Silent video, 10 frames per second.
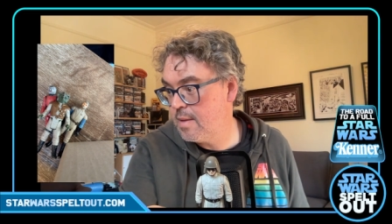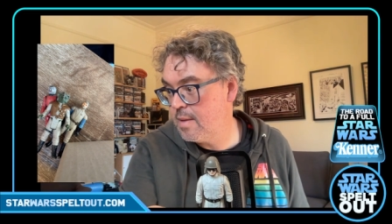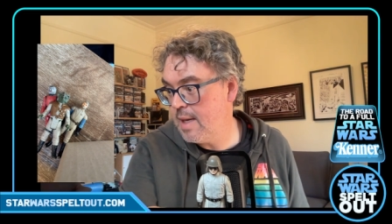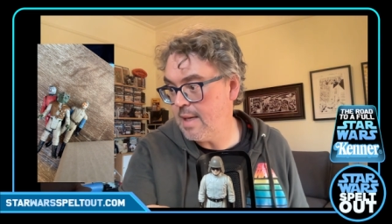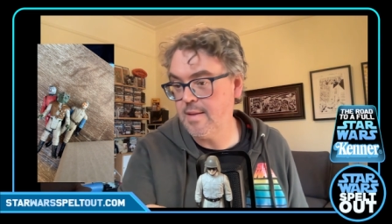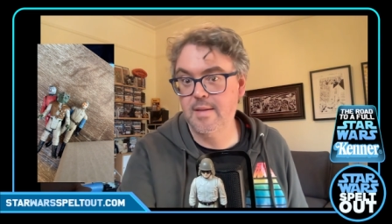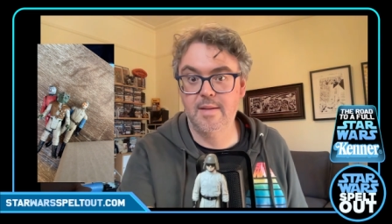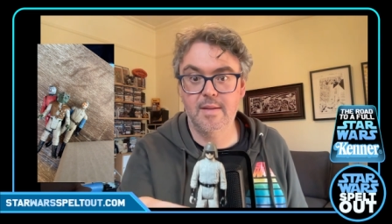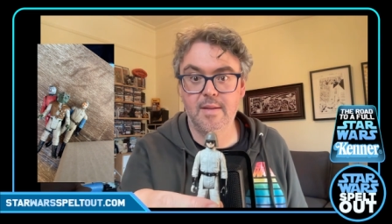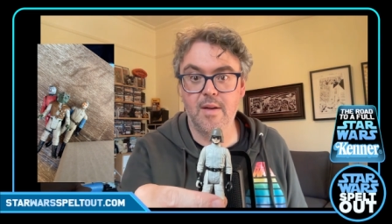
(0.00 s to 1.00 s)

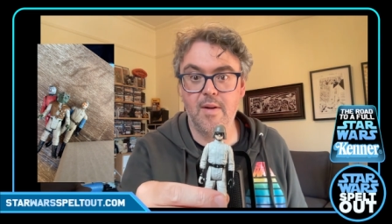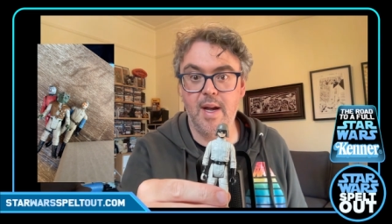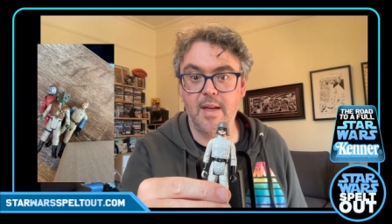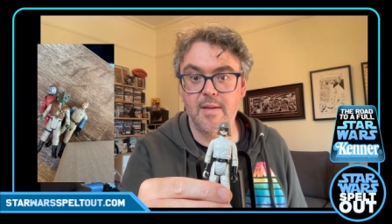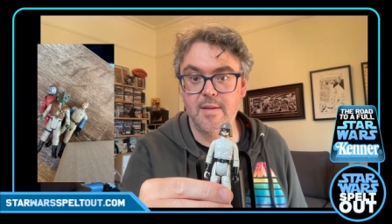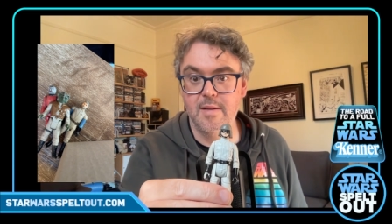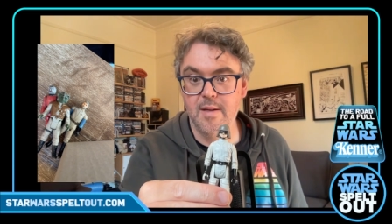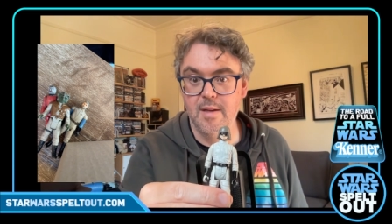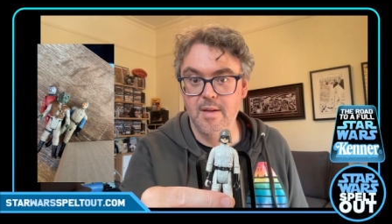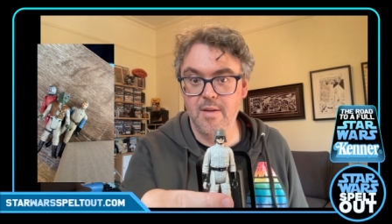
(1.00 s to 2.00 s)
Yes, correct.
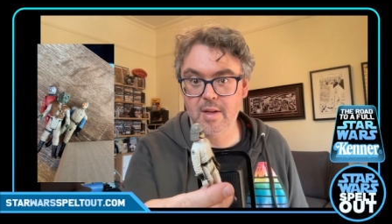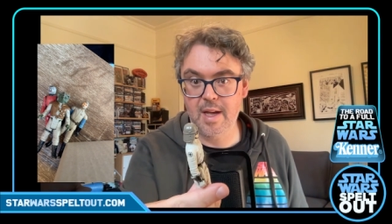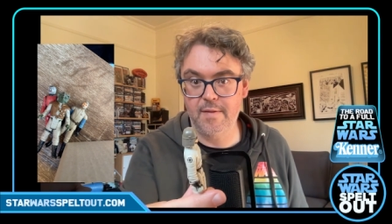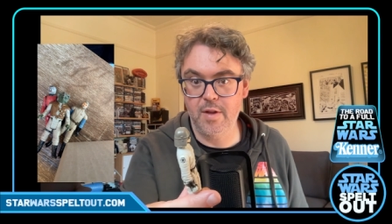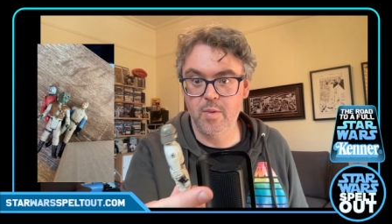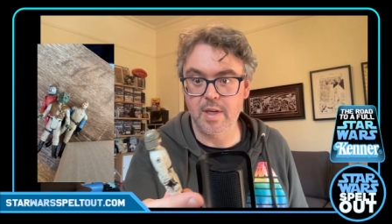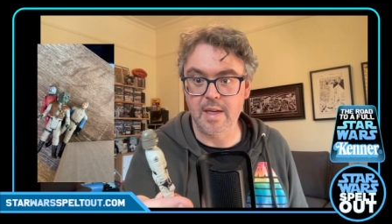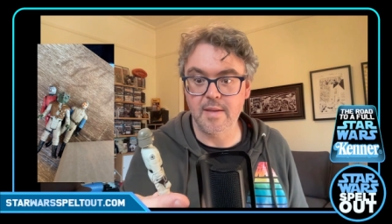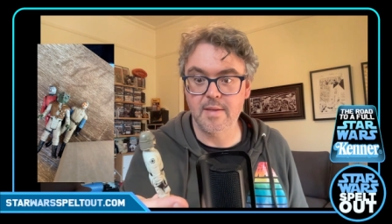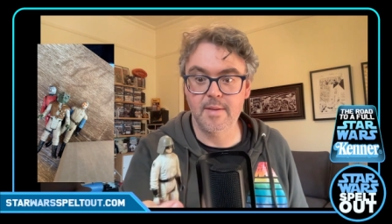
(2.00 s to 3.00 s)
Look out for the
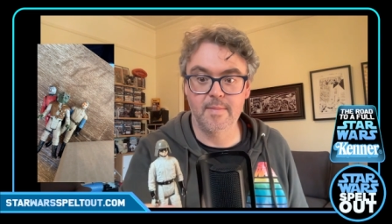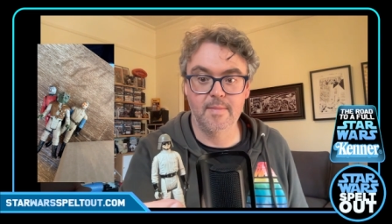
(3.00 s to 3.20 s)
Wookiees.